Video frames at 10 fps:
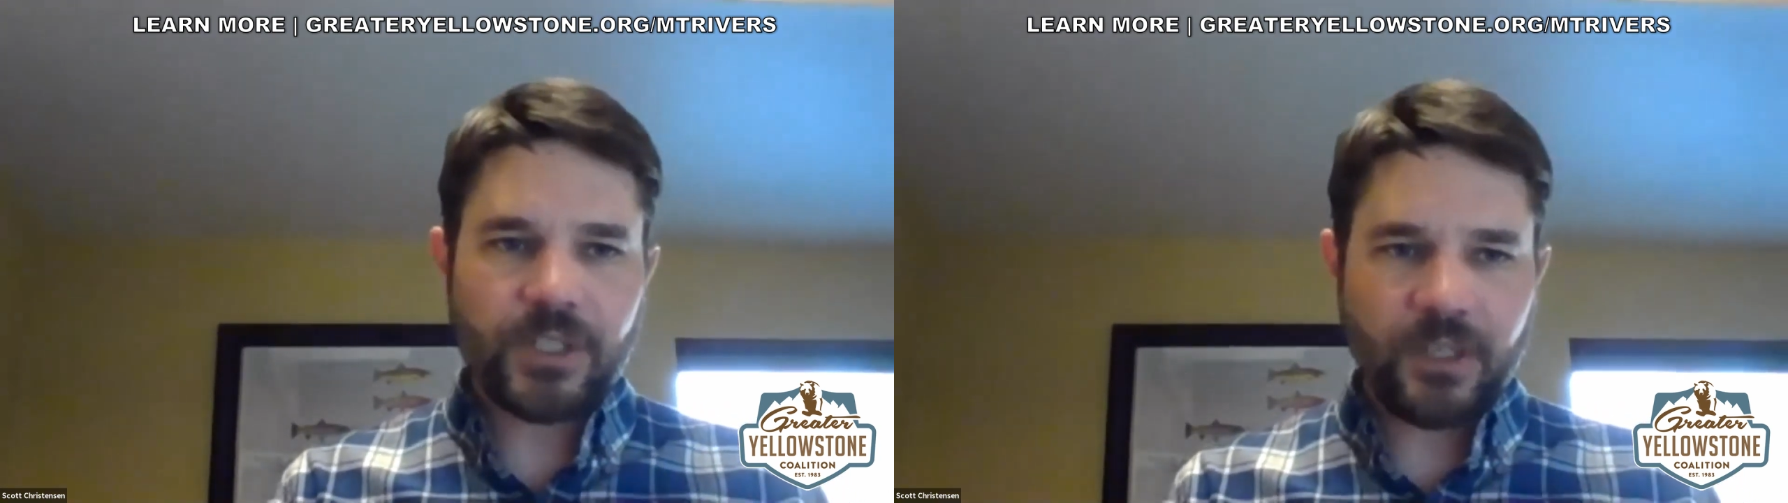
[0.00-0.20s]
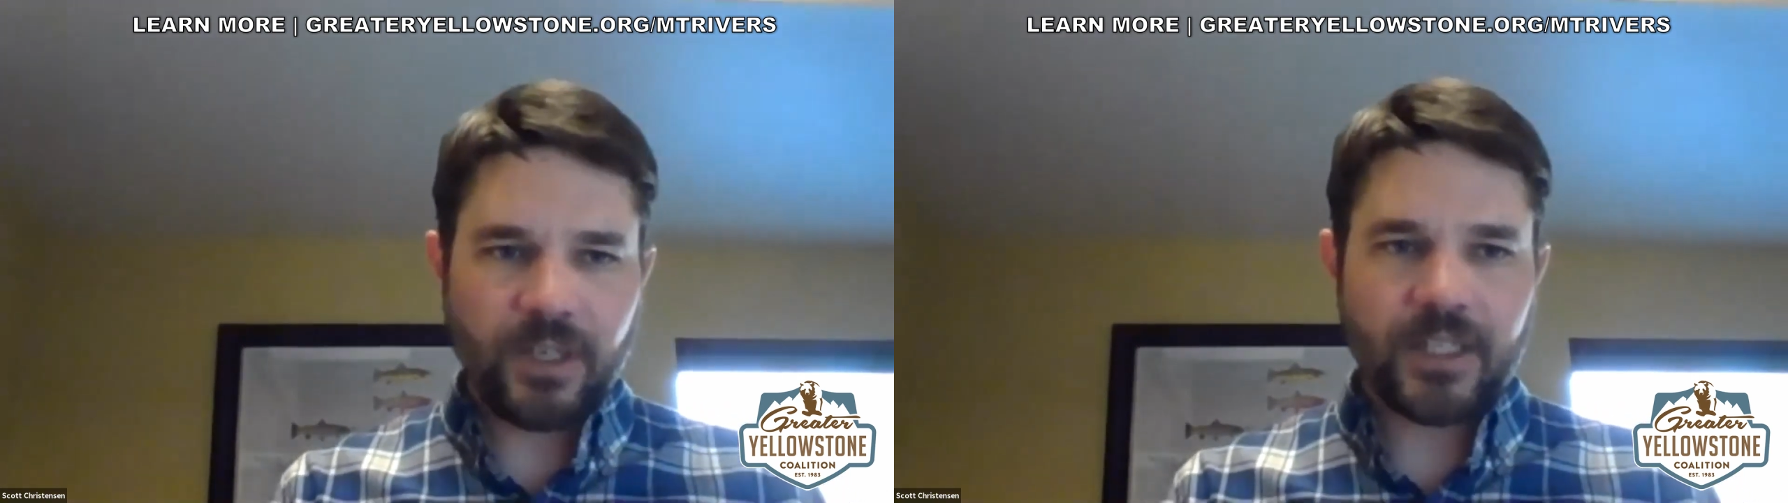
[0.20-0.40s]

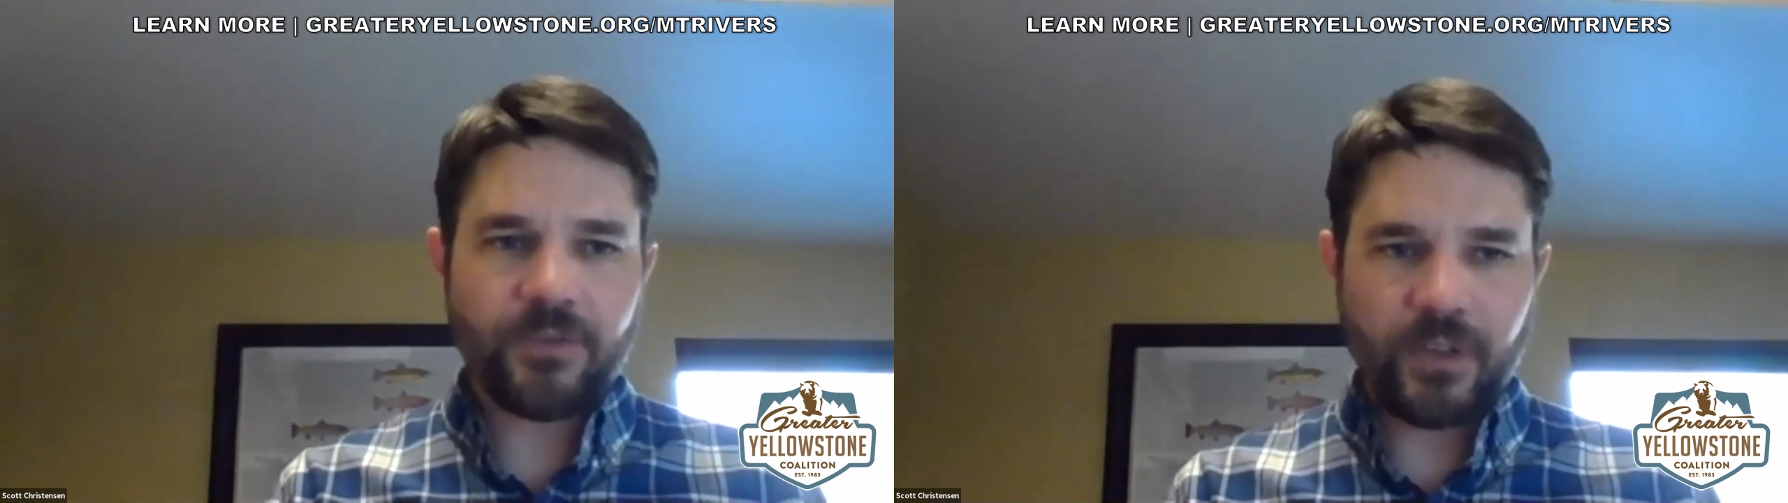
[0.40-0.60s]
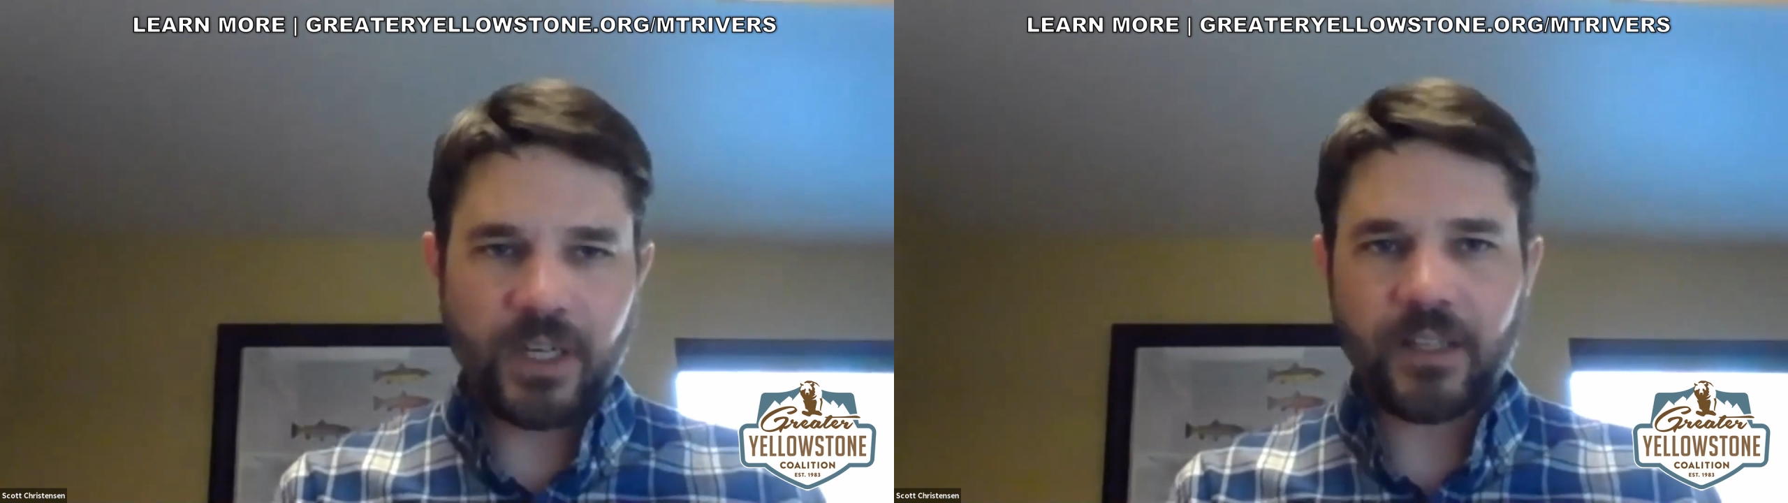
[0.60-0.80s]
sauce
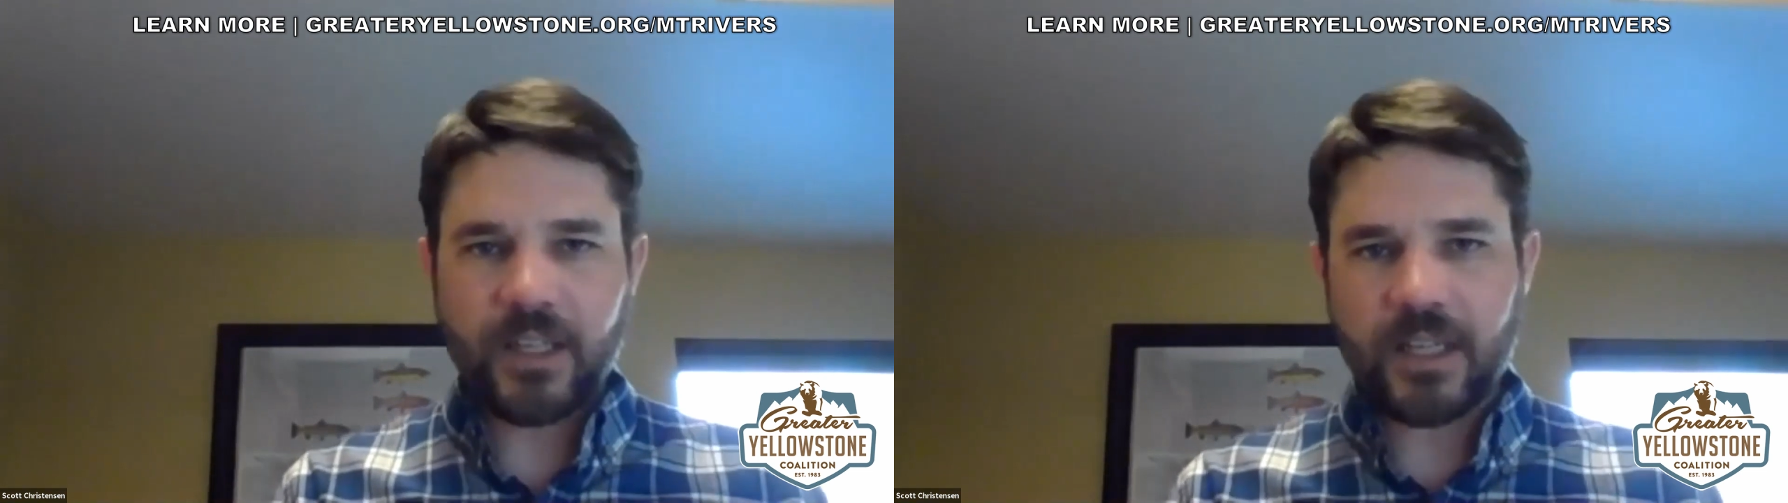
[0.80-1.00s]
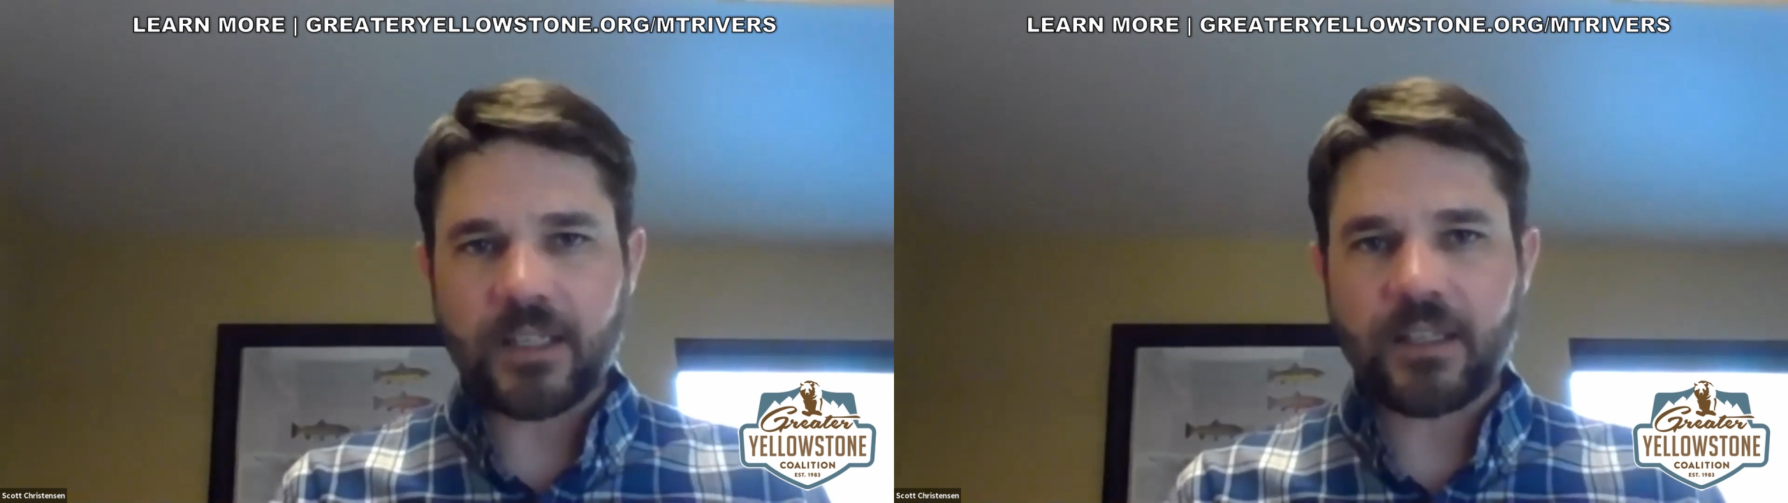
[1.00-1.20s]
for how
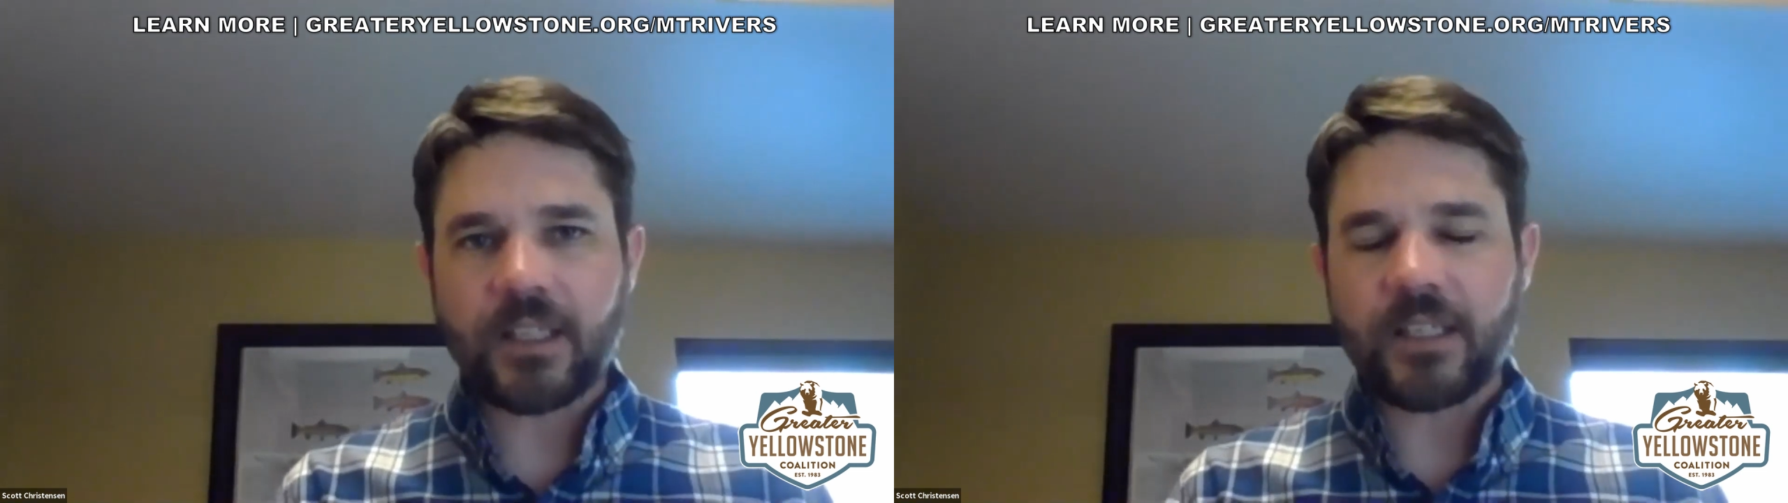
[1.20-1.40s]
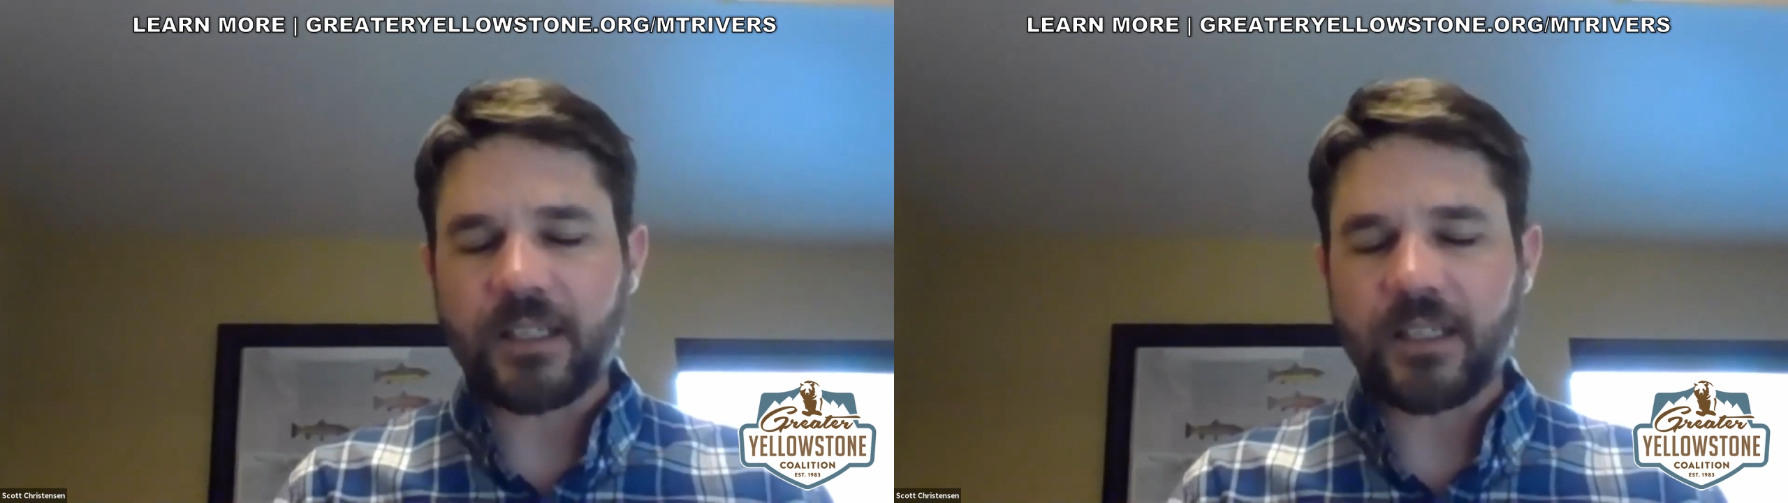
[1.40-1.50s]
they get